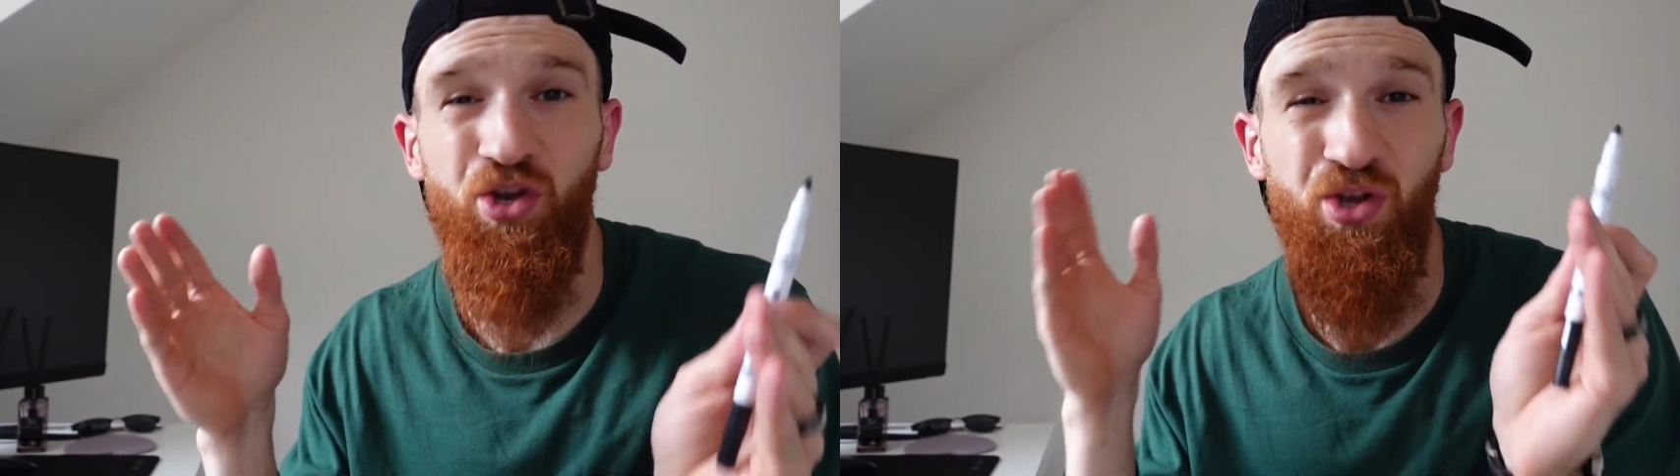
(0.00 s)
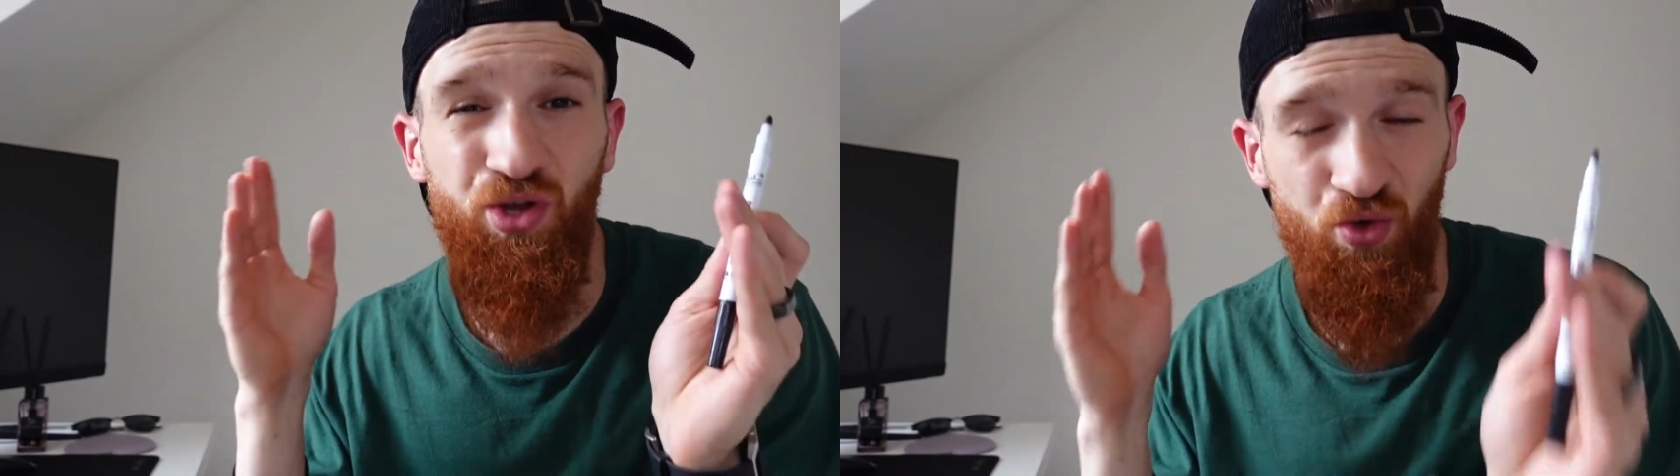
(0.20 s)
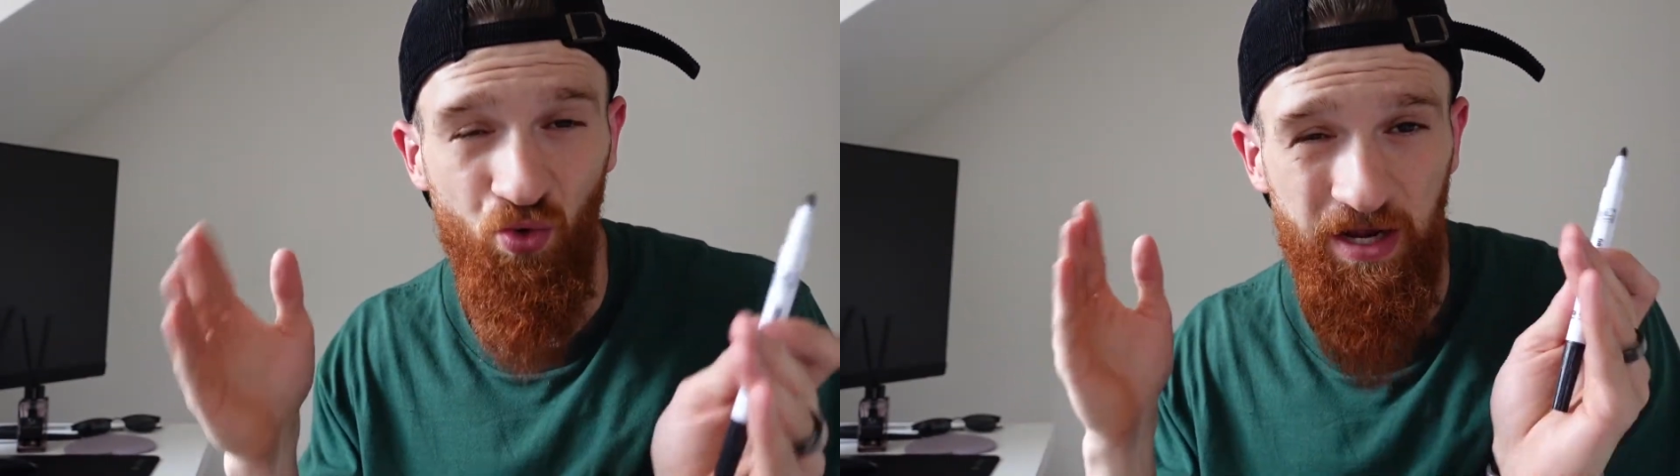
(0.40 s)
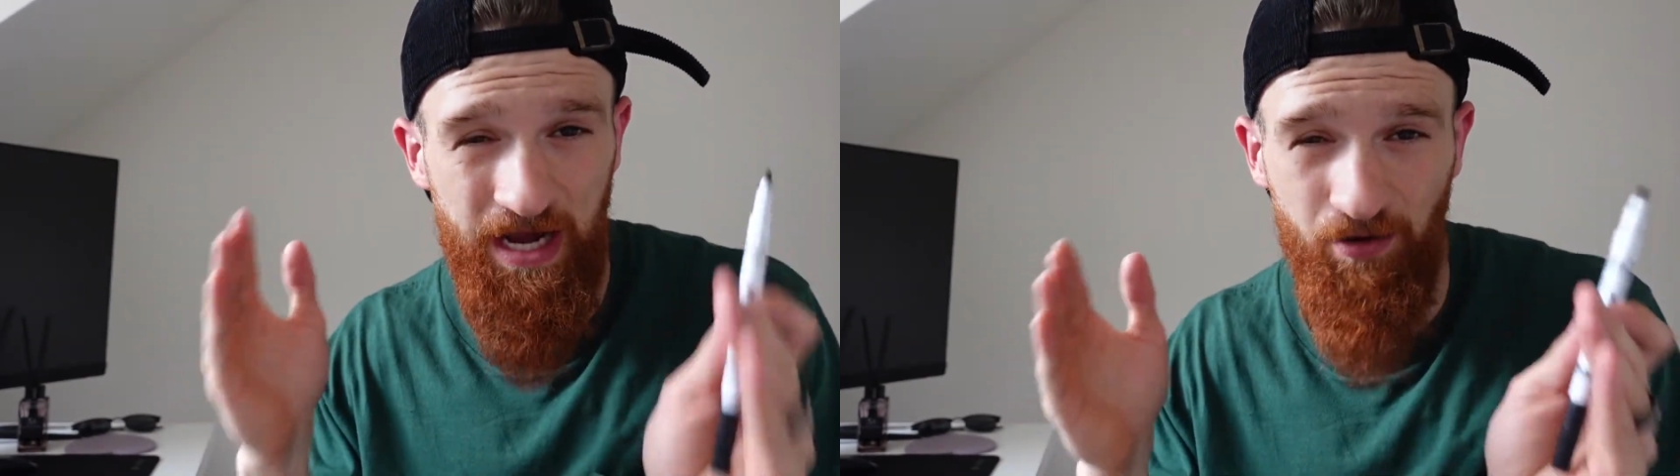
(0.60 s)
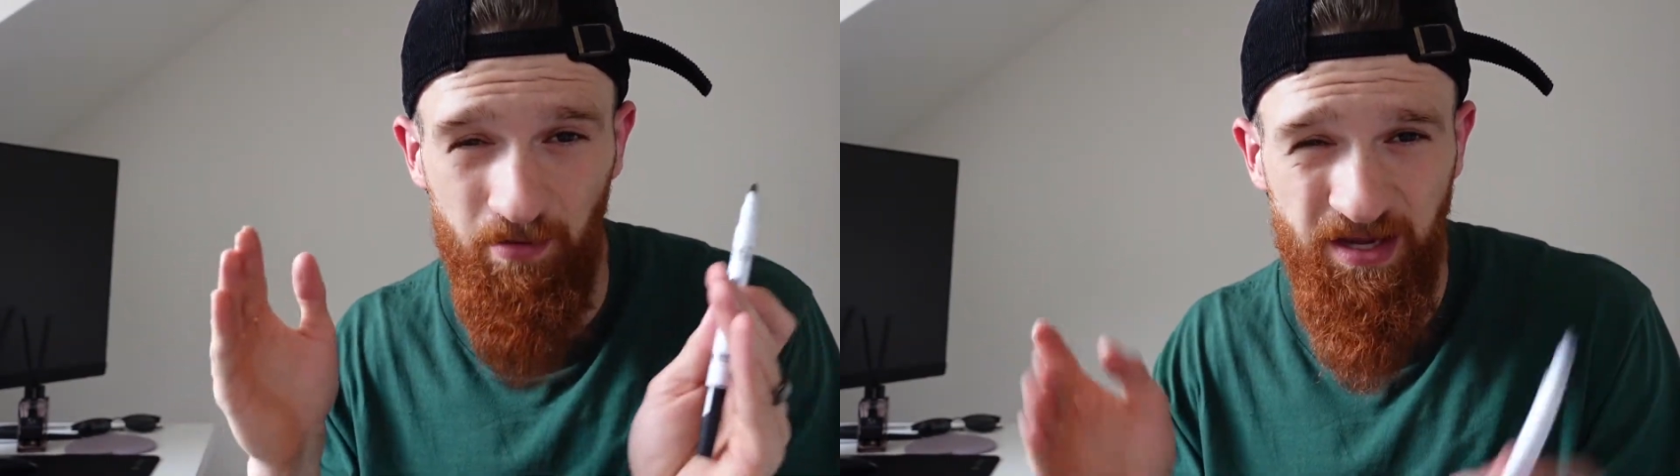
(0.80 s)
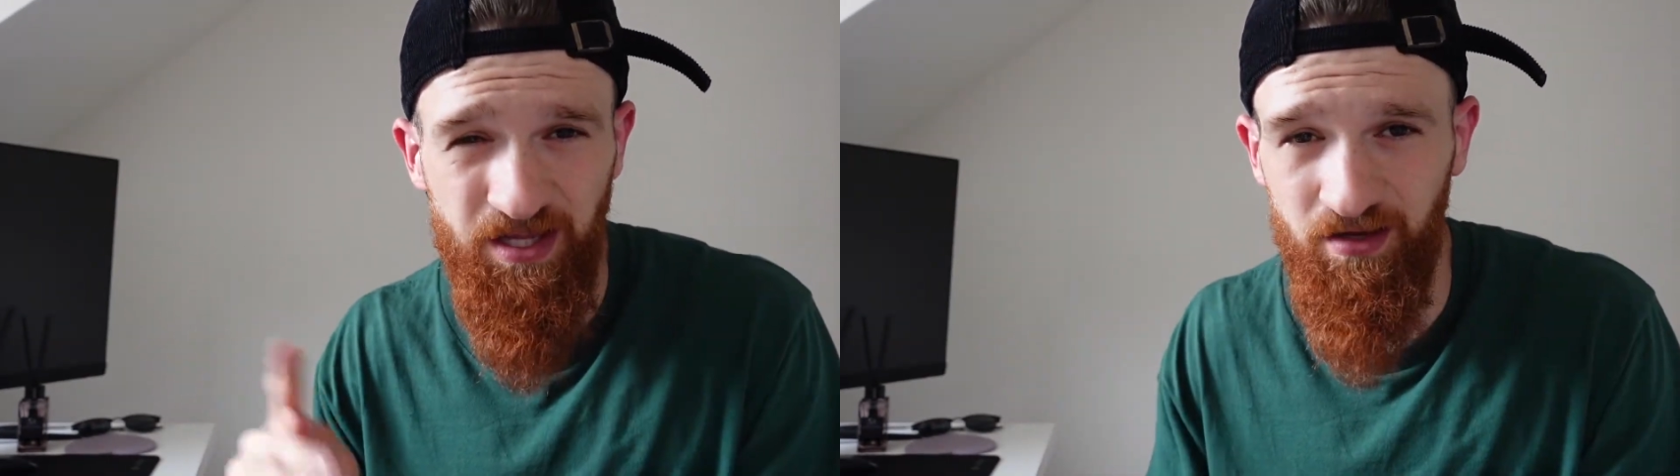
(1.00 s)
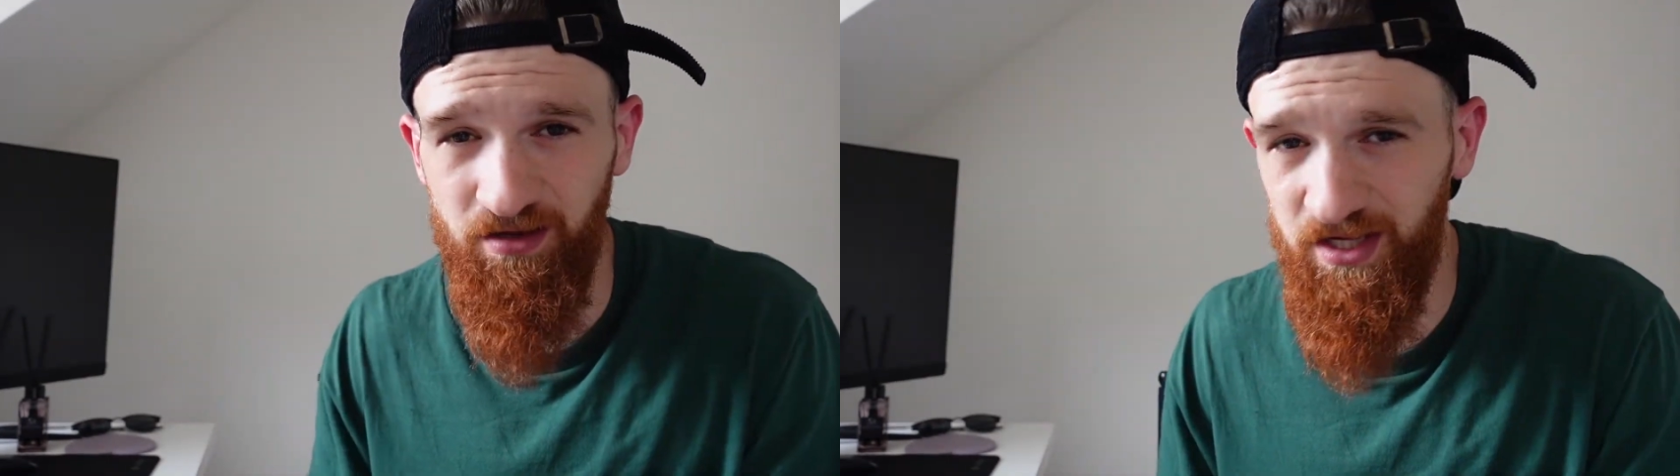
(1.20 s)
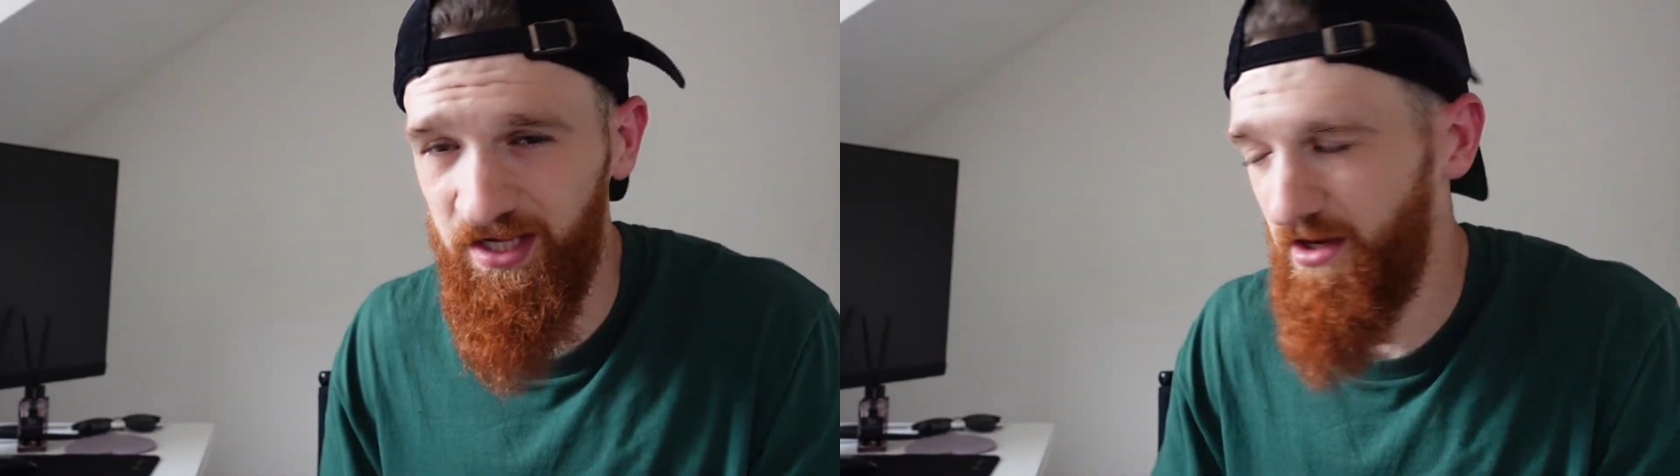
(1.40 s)
your calorie
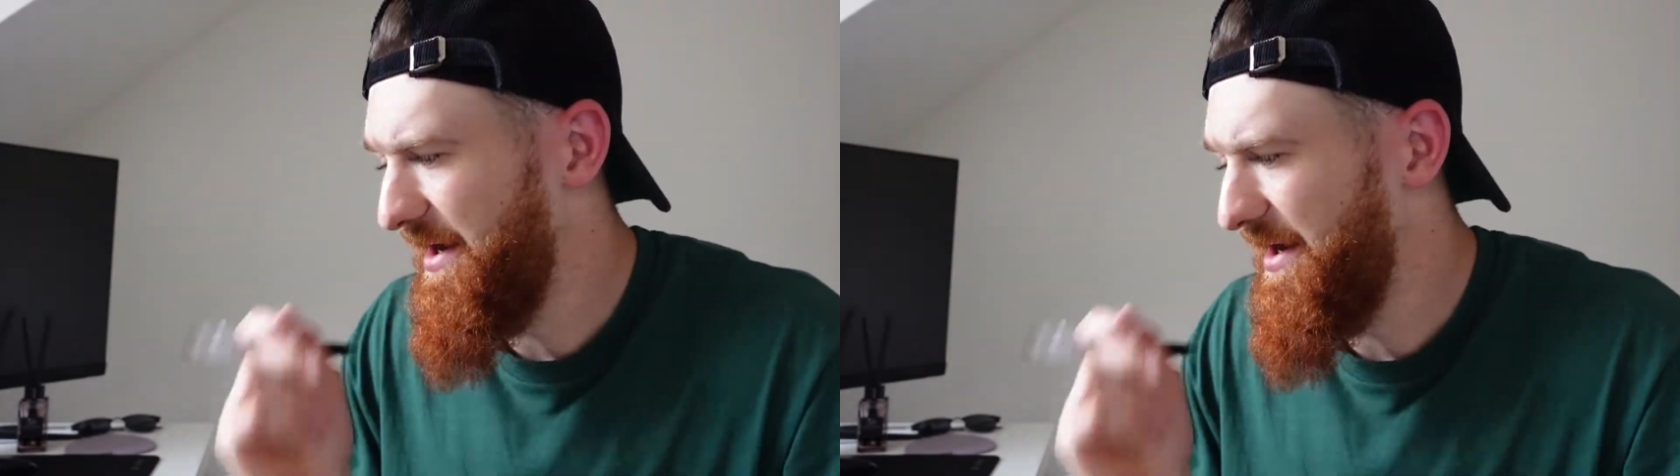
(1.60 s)
maintenance.